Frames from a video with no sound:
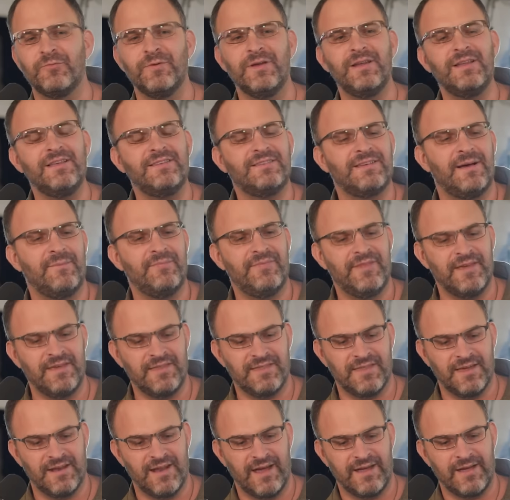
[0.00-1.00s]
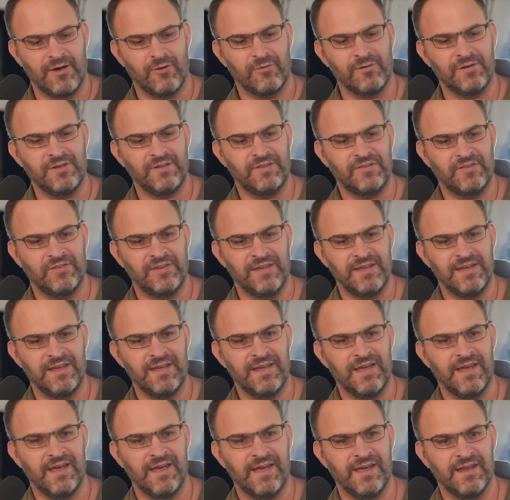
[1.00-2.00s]
really something that I only
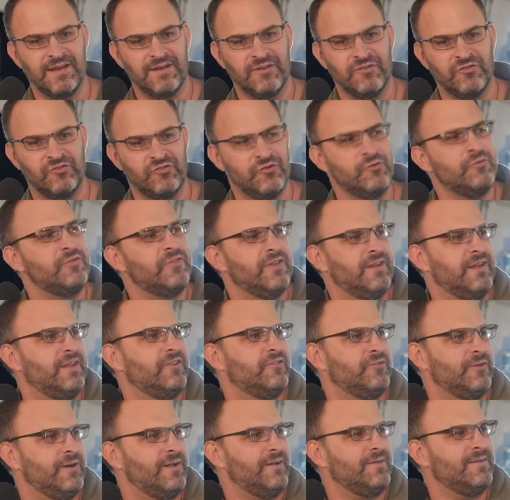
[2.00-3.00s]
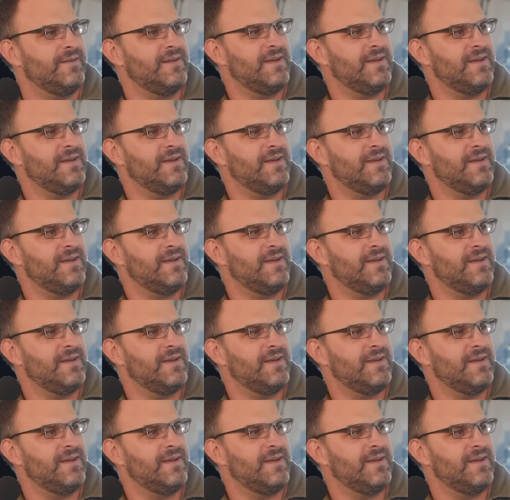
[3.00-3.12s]
see in Jews in Israel.